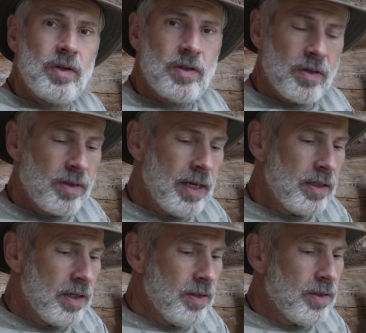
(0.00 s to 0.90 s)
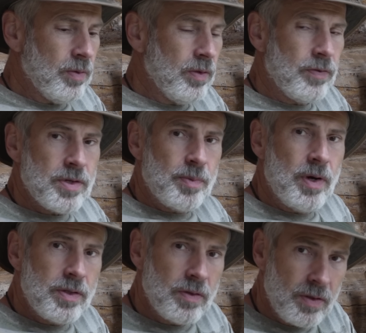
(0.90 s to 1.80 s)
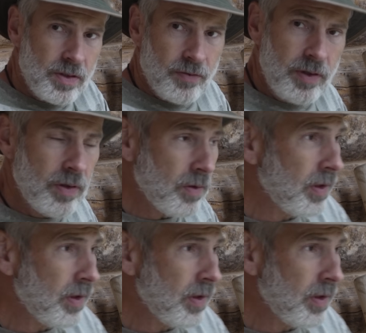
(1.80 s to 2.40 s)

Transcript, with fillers: to thank AG1 for sponsoring this video